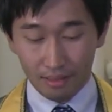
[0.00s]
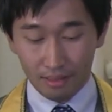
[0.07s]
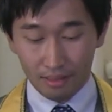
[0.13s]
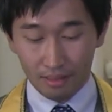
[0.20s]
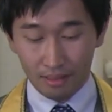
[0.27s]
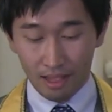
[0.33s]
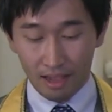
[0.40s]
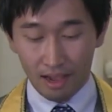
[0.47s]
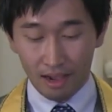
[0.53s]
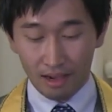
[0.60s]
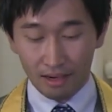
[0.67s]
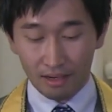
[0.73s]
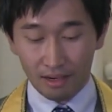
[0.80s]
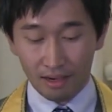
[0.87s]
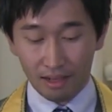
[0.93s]
They
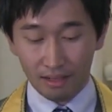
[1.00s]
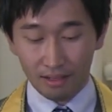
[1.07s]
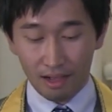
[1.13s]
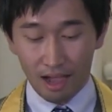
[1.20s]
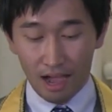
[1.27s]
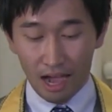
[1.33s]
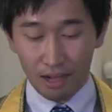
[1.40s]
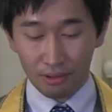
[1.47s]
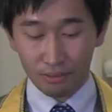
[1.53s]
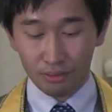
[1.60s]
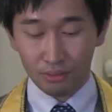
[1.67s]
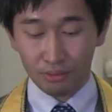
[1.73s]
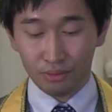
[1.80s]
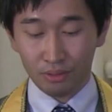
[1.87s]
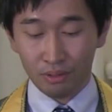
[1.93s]
learn how to
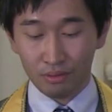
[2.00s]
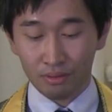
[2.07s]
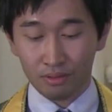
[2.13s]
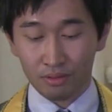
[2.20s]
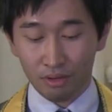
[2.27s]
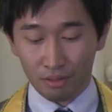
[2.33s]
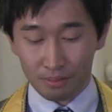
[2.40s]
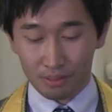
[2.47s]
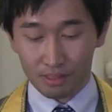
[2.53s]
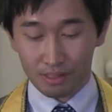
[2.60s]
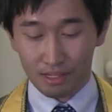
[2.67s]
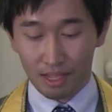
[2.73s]
grow crops